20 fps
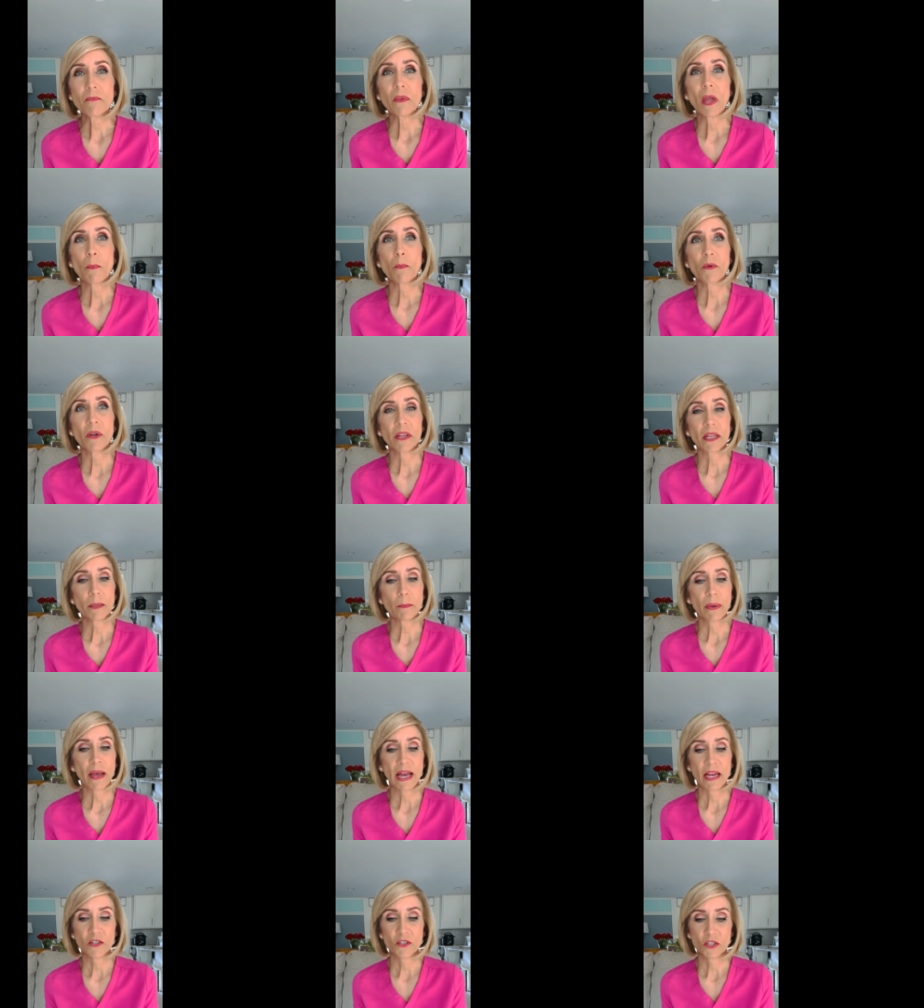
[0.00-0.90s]
I'm really
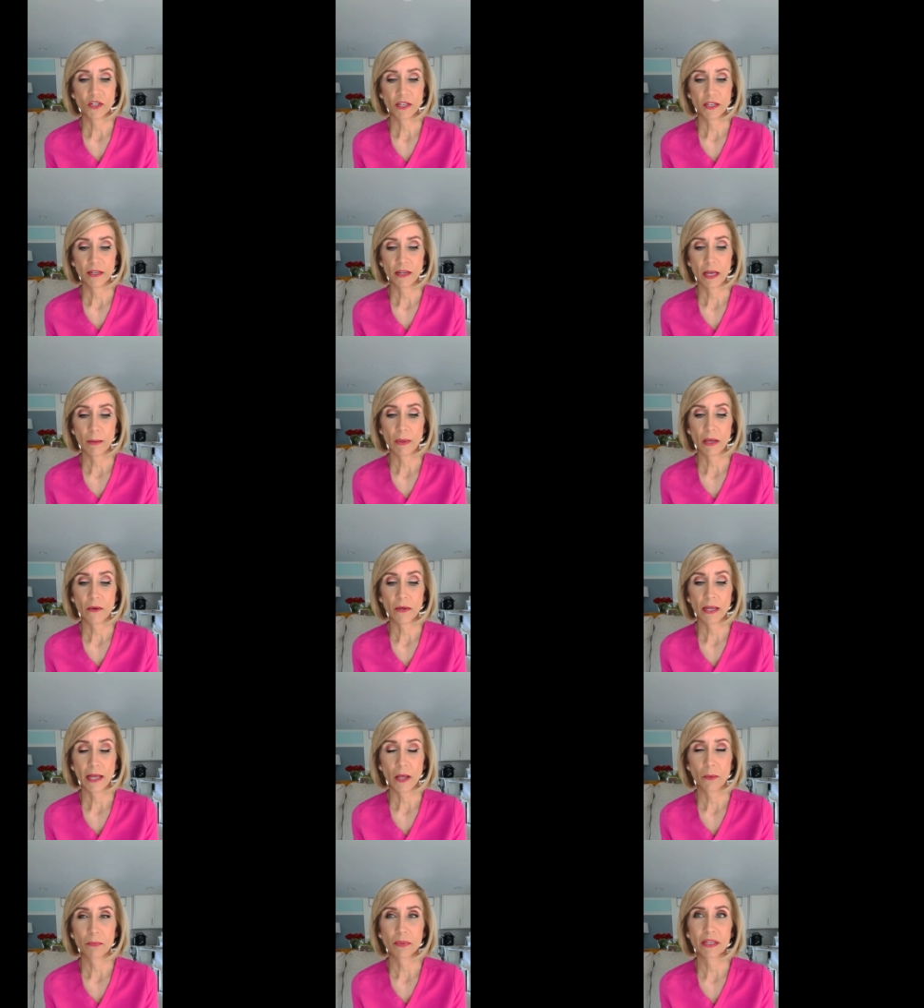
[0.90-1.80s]
passionate about
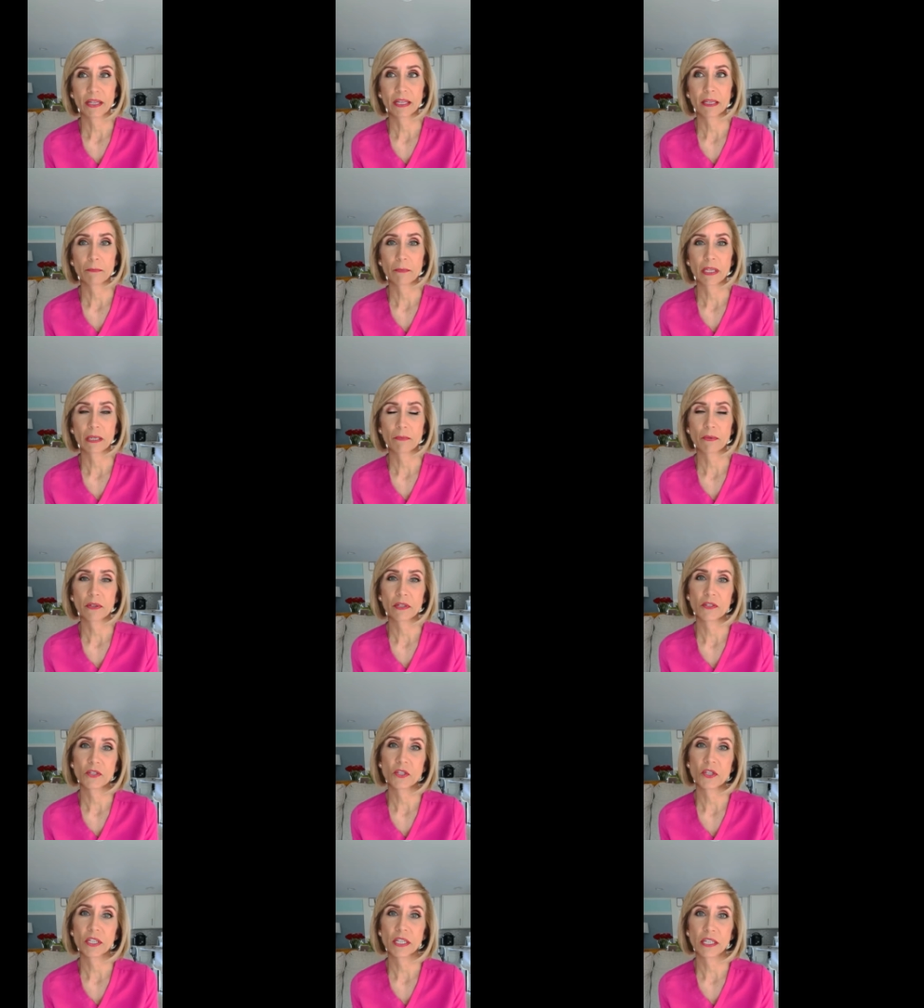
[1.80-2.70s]
helping people
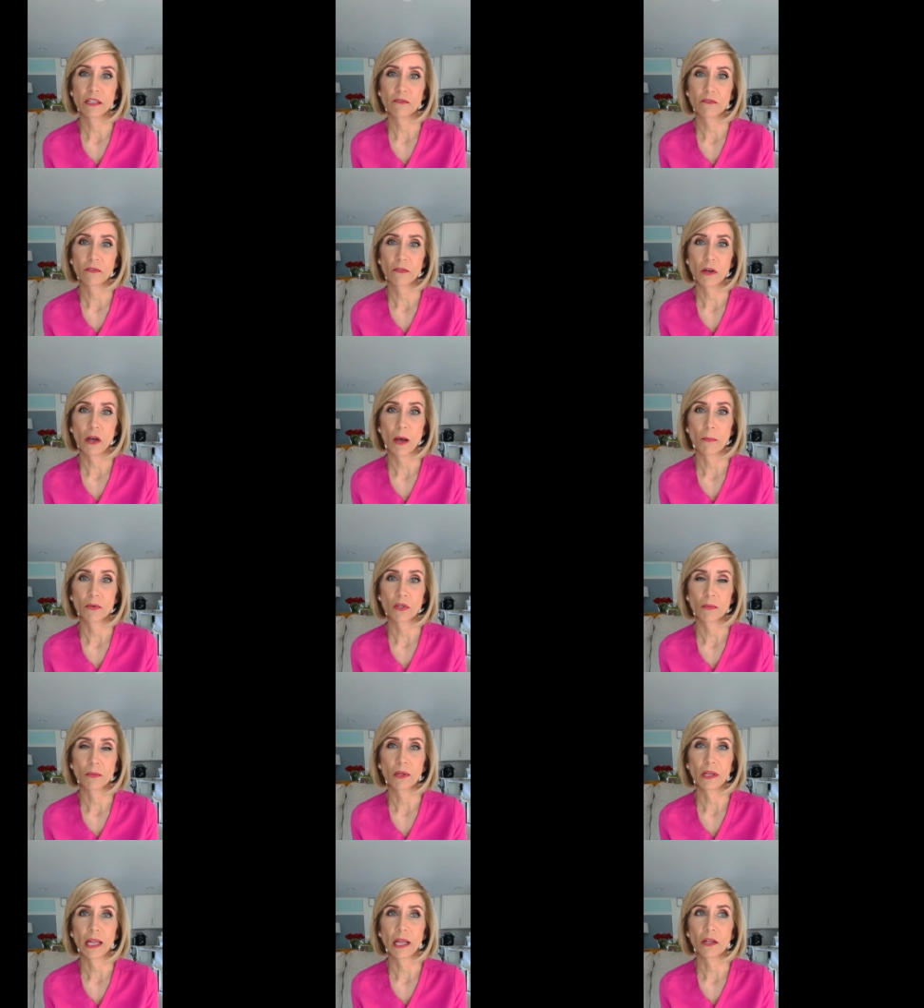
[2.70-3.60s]
achieve
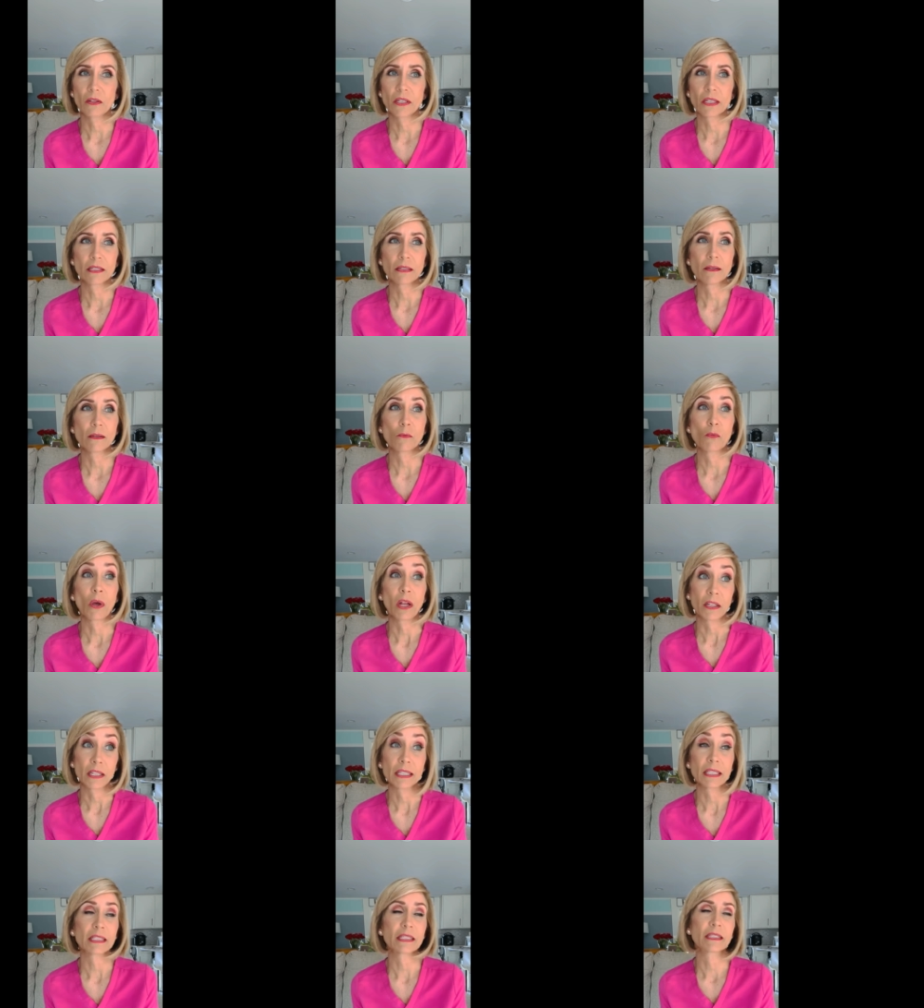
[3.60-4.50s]
optimal health
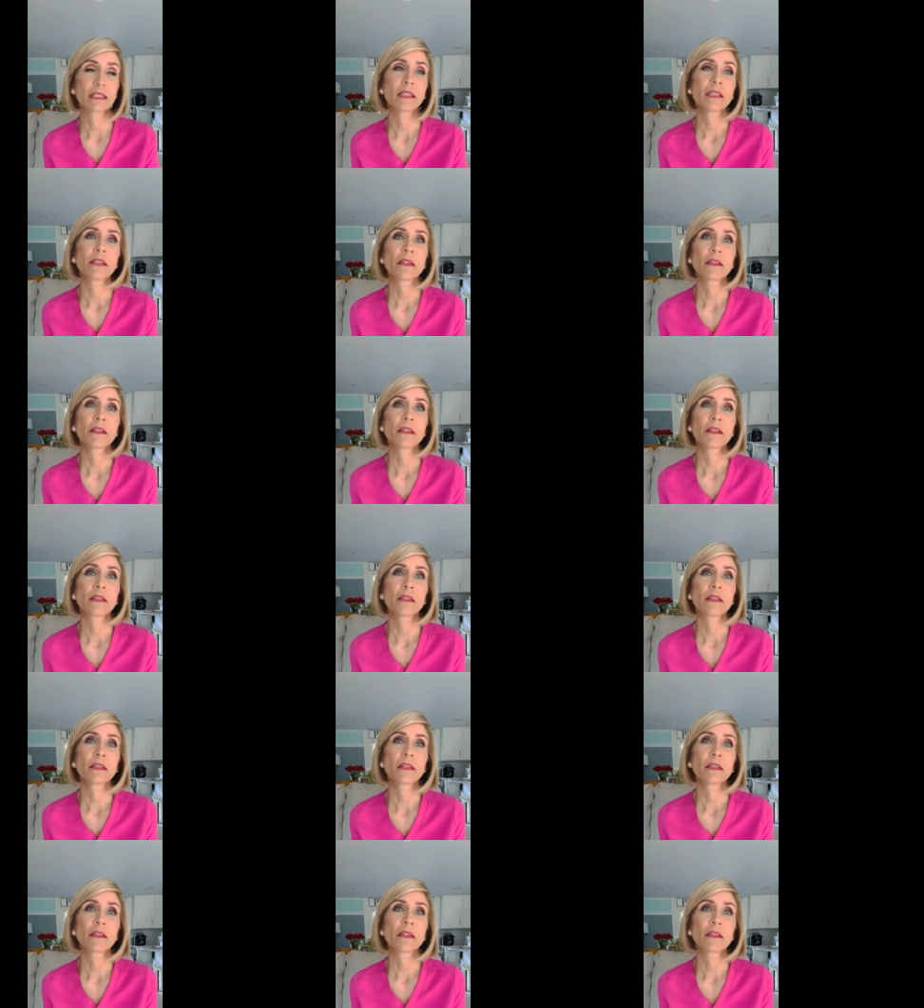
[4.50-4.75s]
wellness.